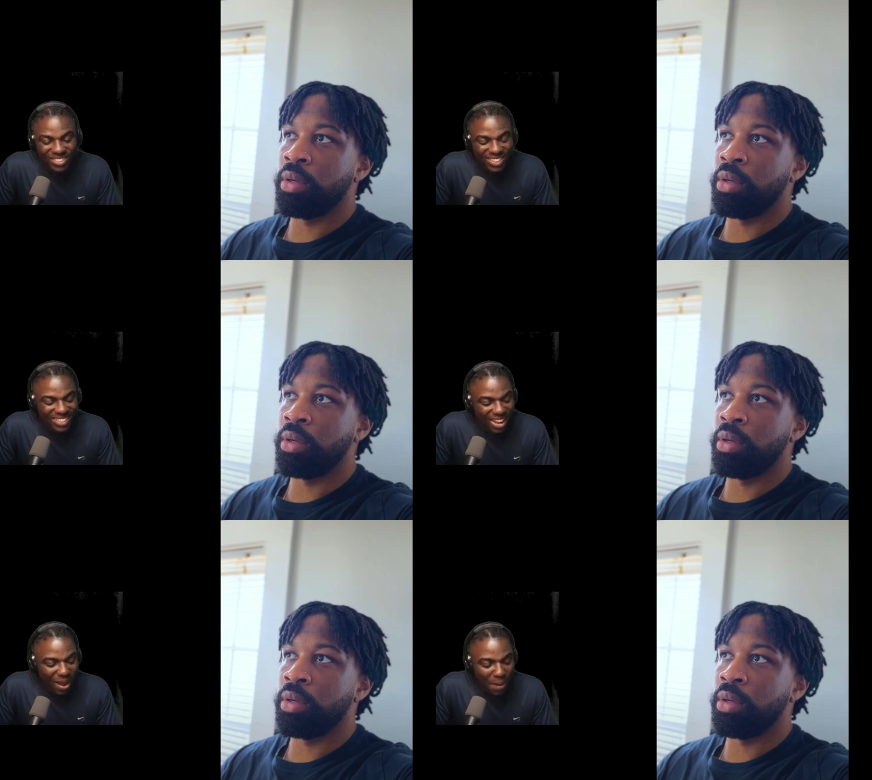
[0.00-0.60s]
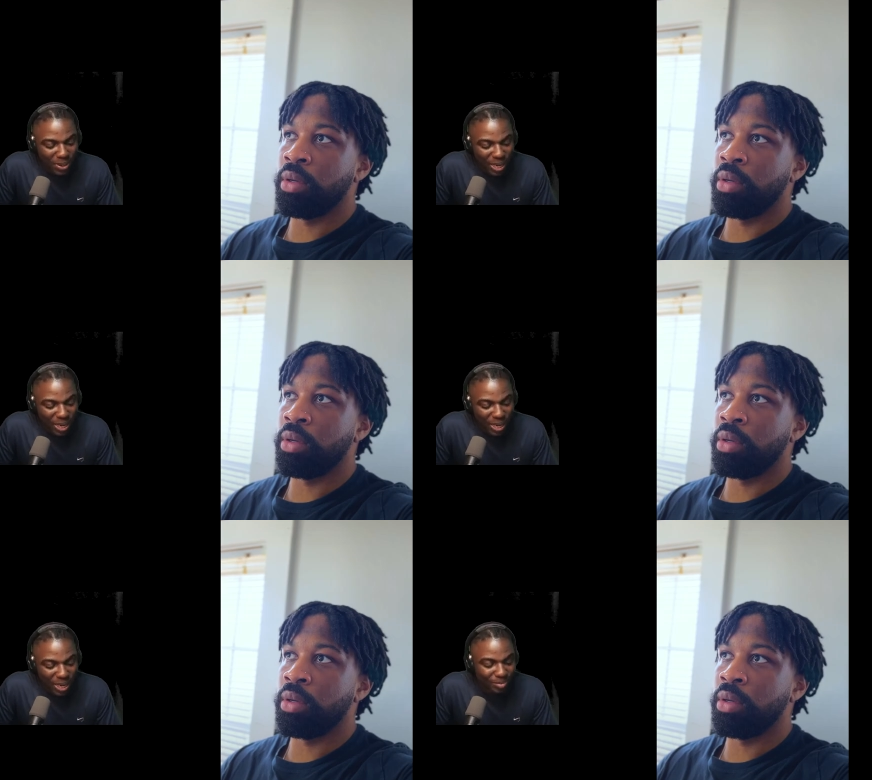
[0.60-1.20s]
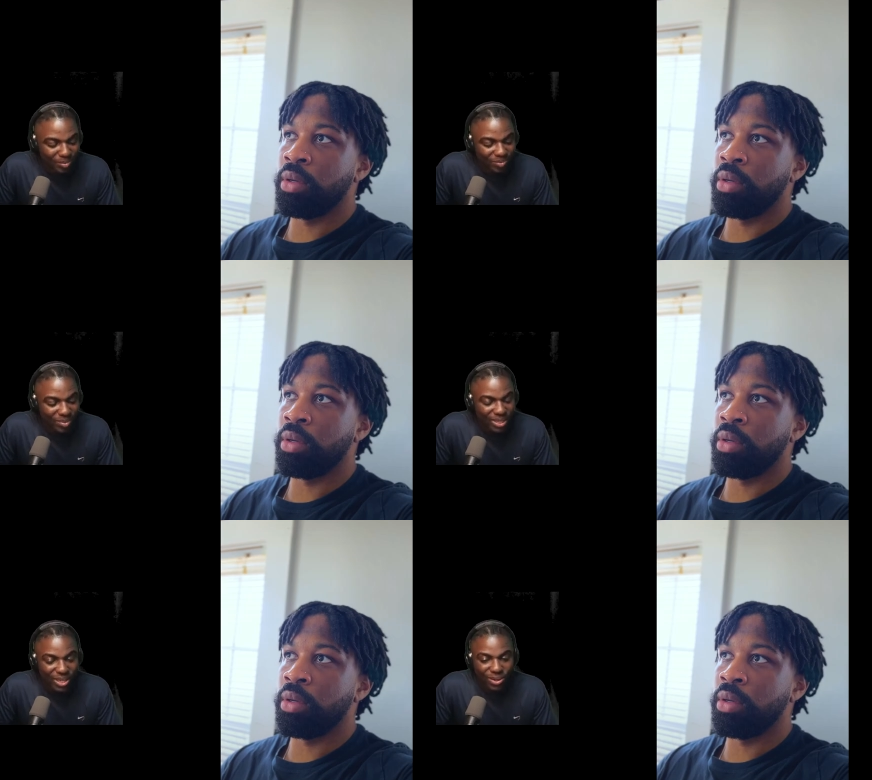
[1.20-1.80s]
Speaker 1: Andreas um um
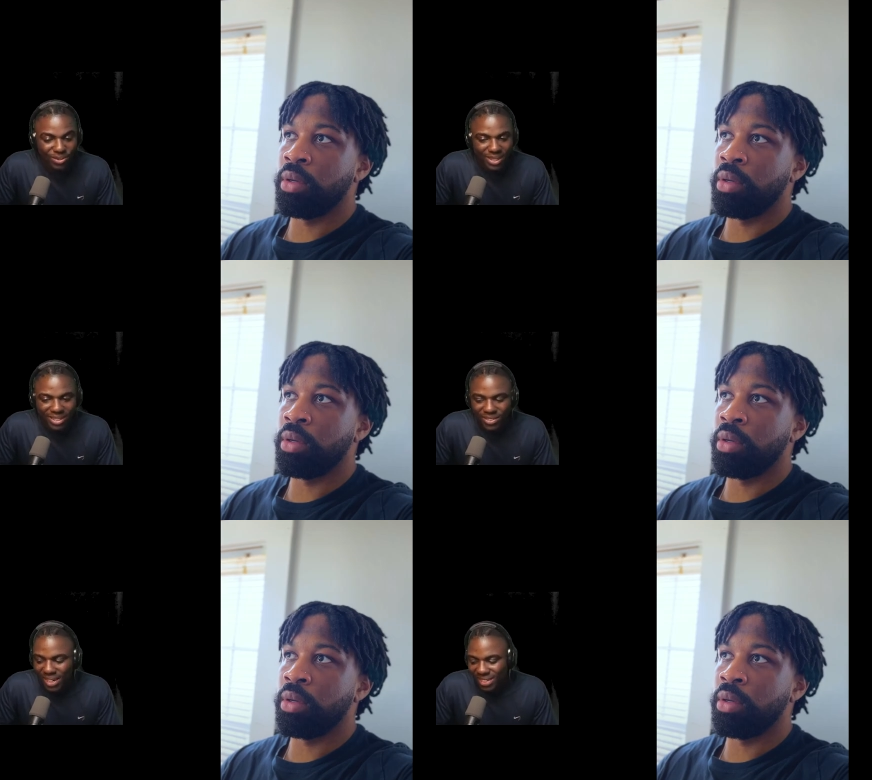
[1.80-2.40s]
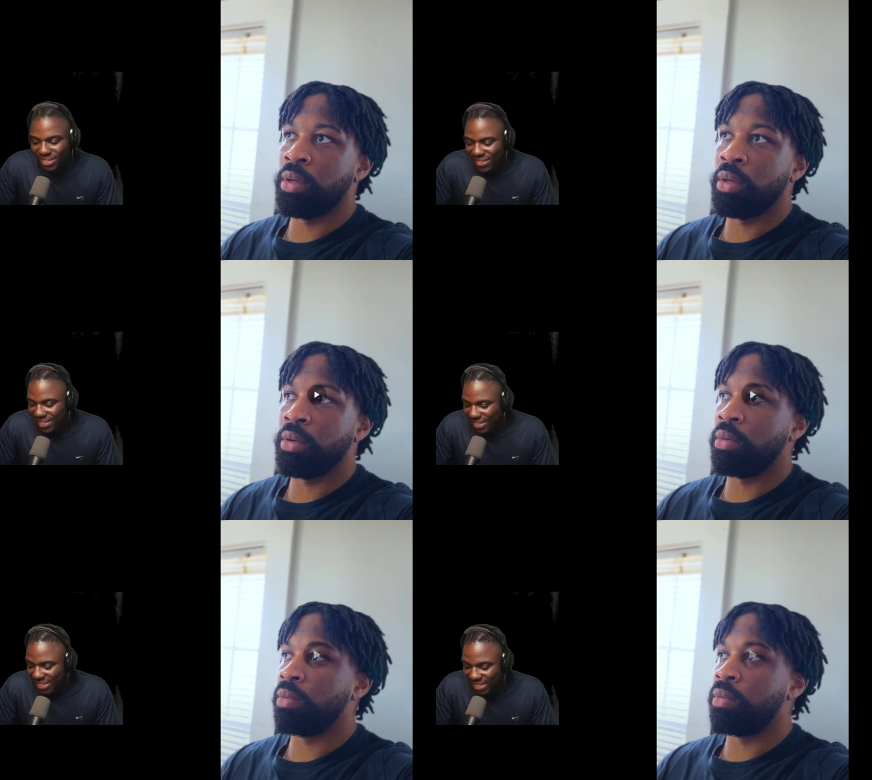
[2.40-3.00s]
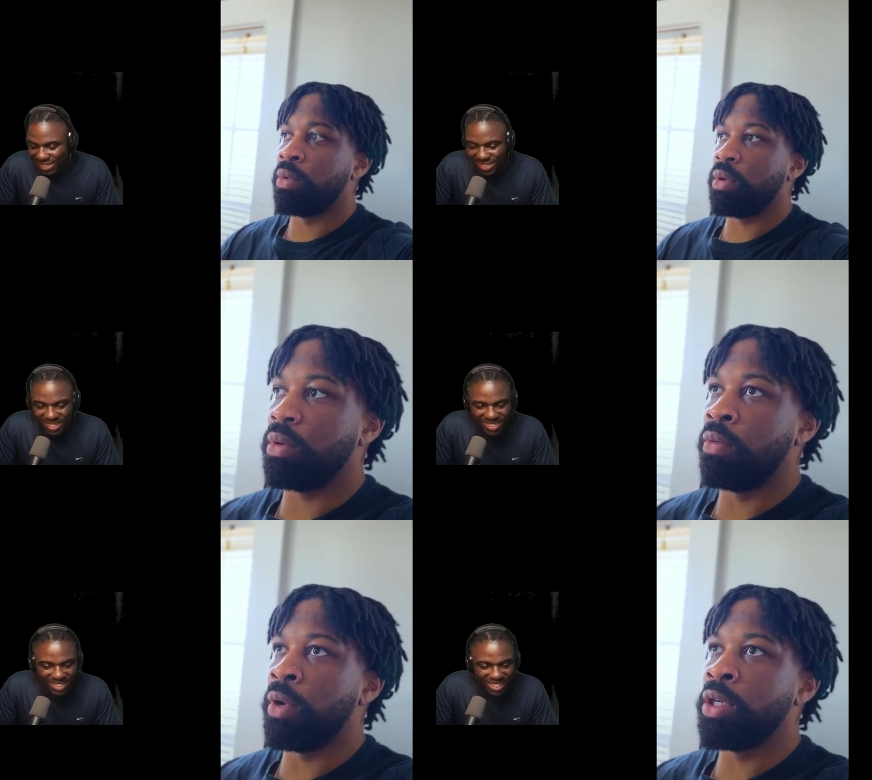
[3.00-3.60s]
sound effect right there.
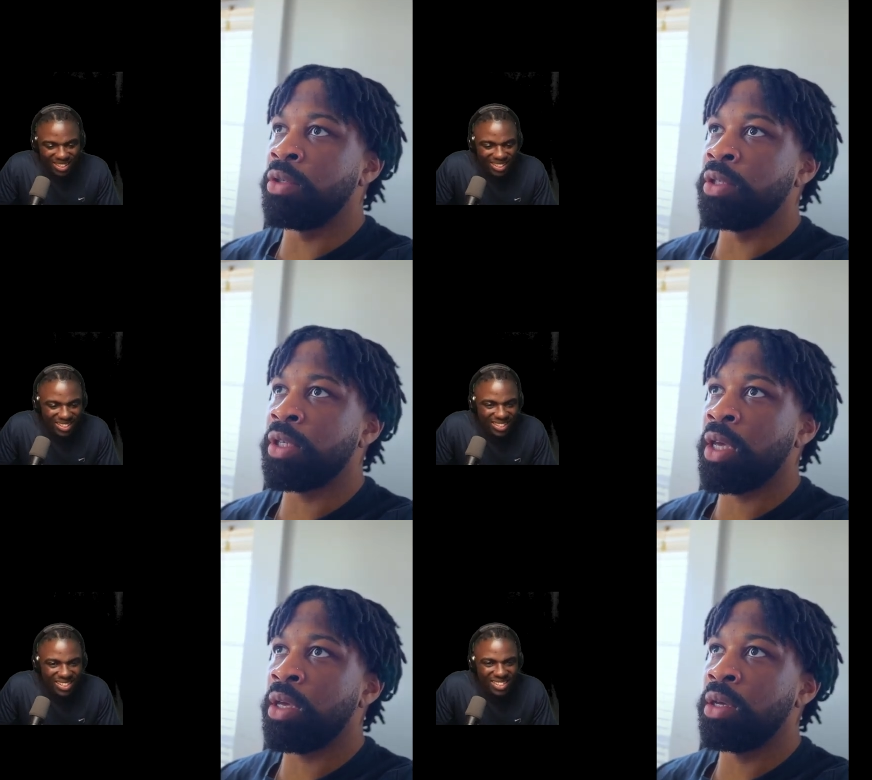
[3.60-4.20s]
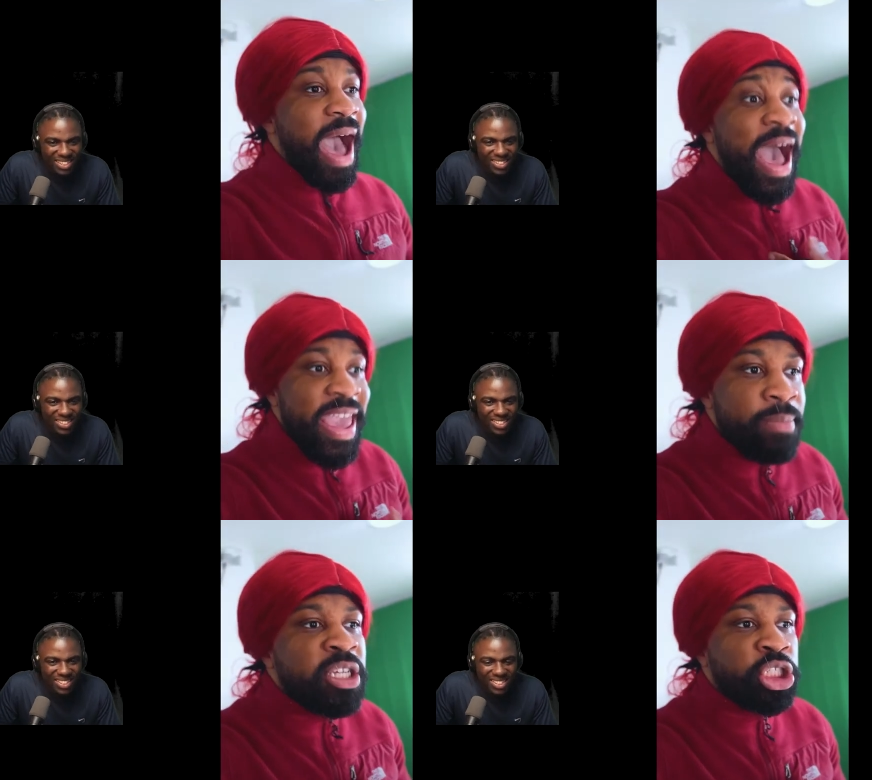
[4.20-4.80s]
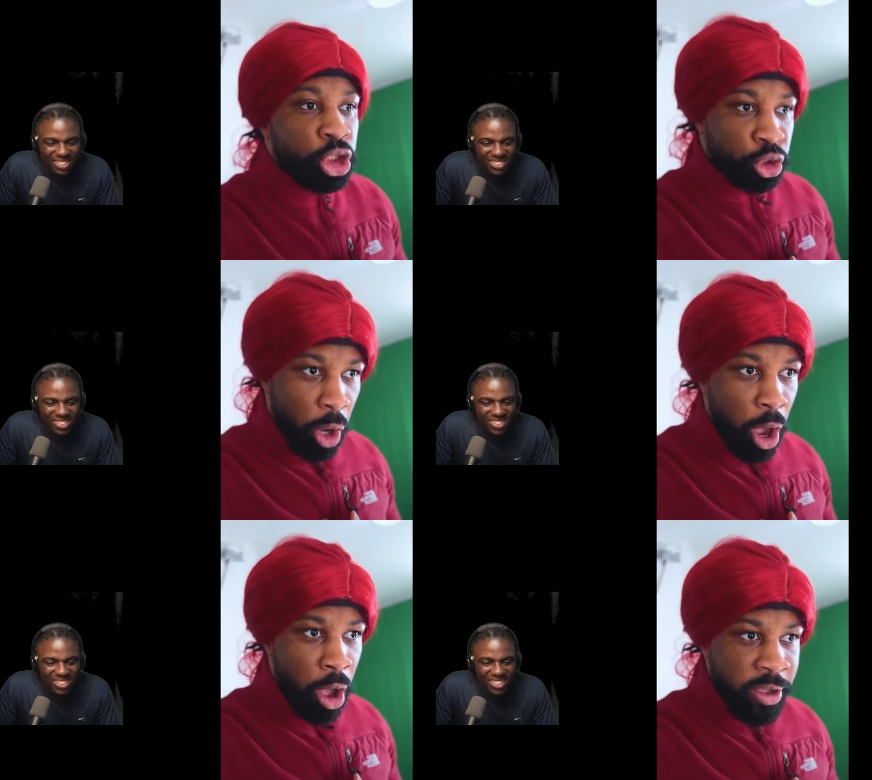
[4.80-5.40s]
What did you just say?
Speaker 2: I am a
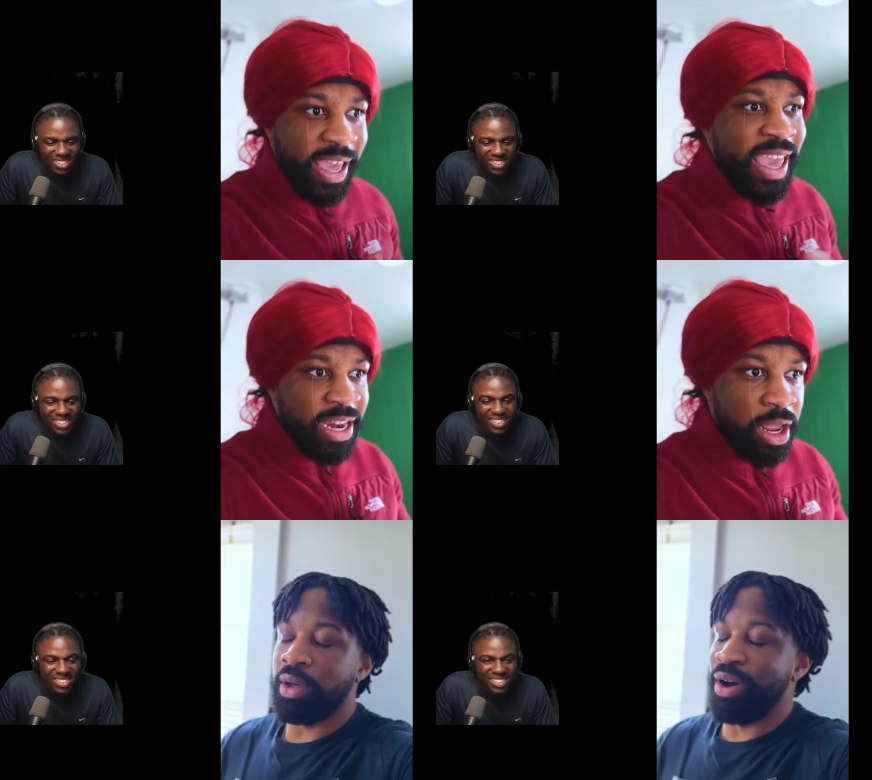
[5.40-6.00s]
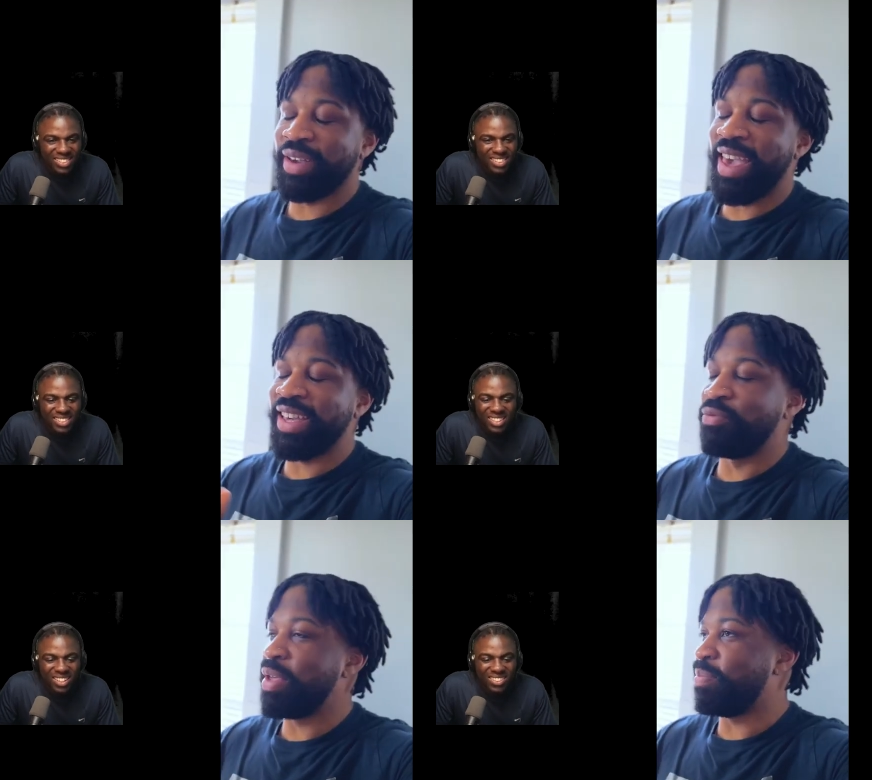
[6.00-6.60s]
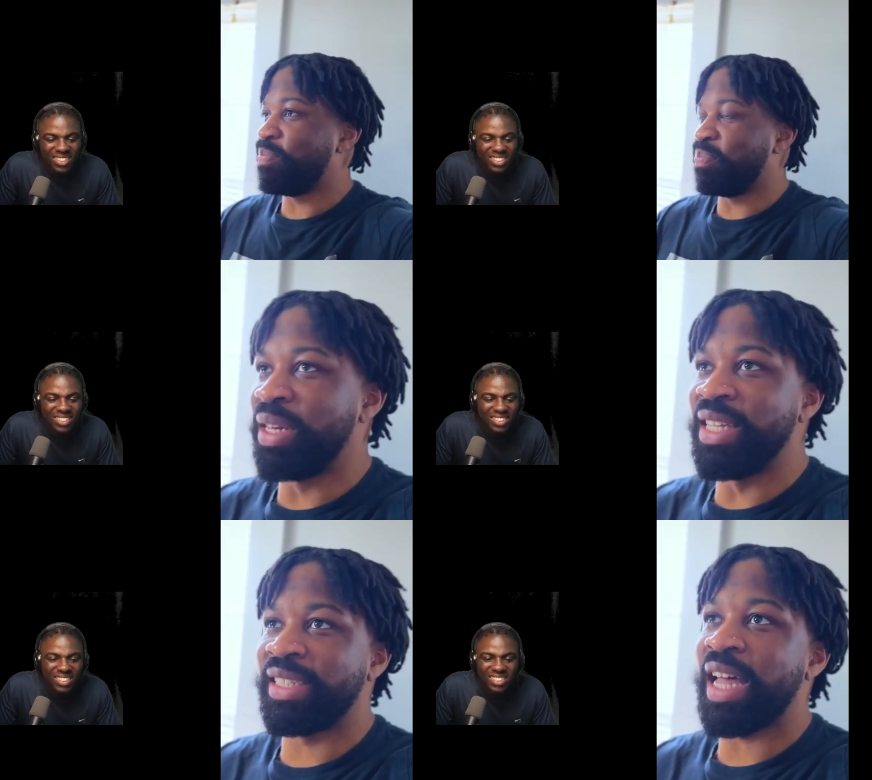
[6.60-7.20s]
strong, independent. Okay, can we
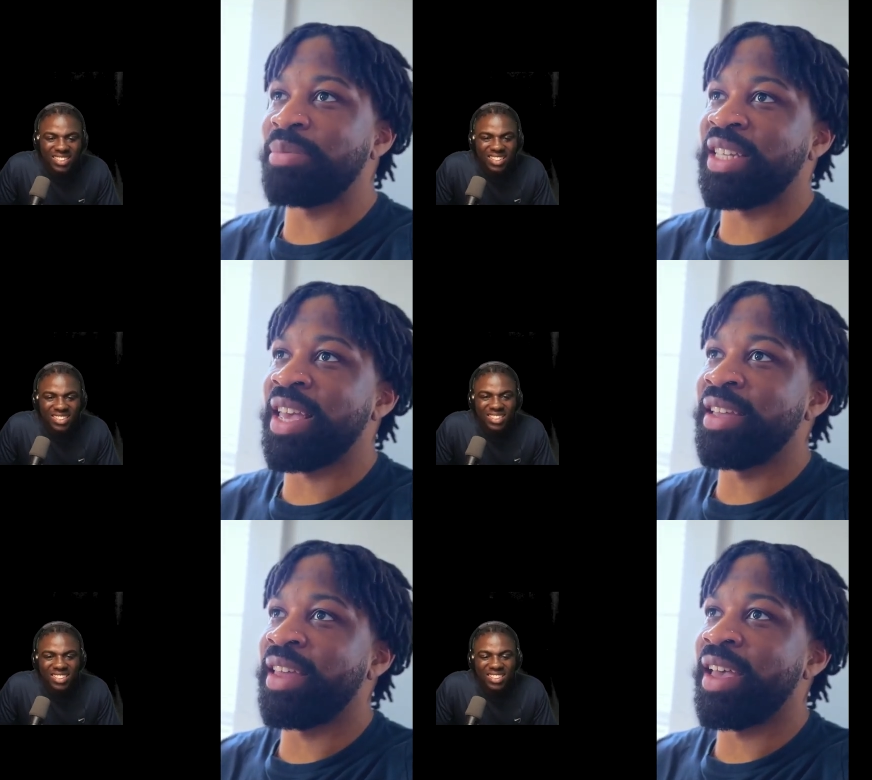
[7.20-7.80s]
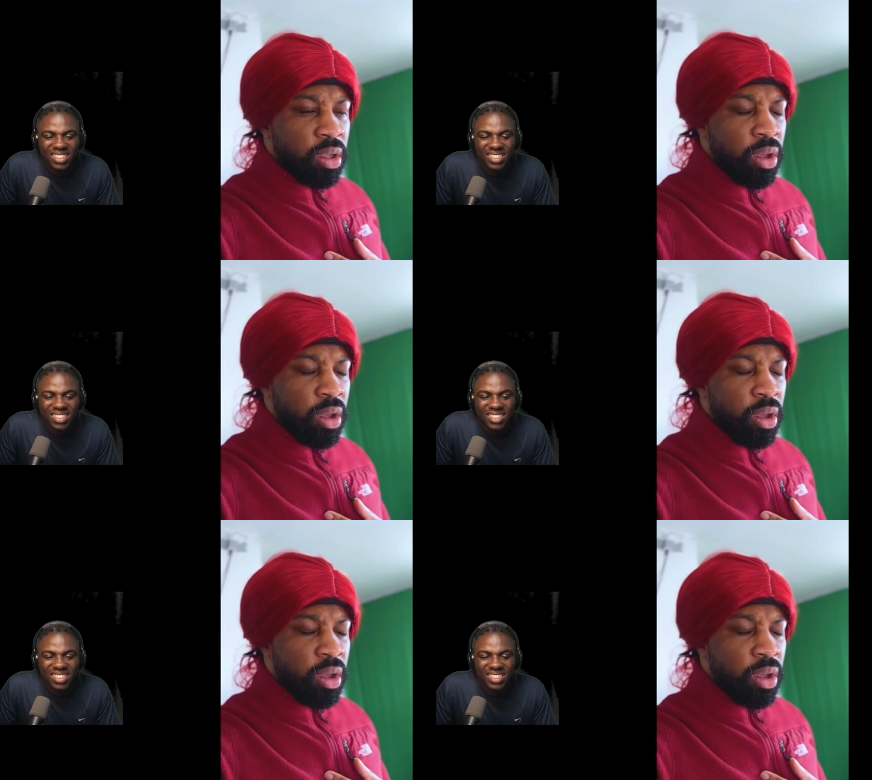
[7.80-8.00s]
please stop saying that?